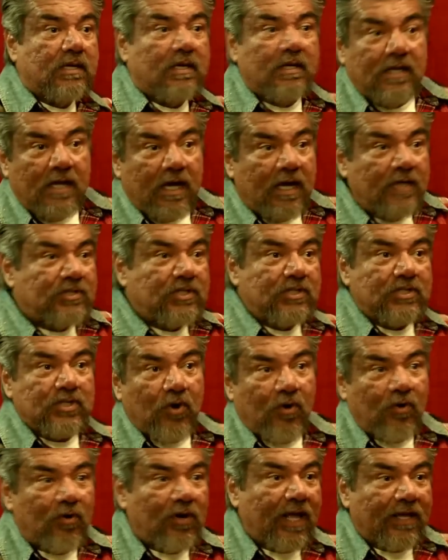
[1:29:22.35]
Wow. And she's
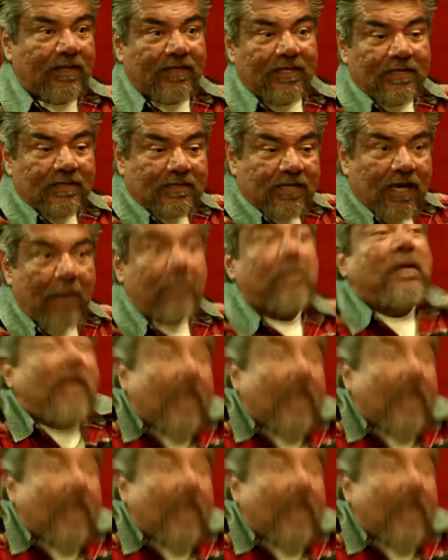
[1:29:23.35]
going like this. Wow.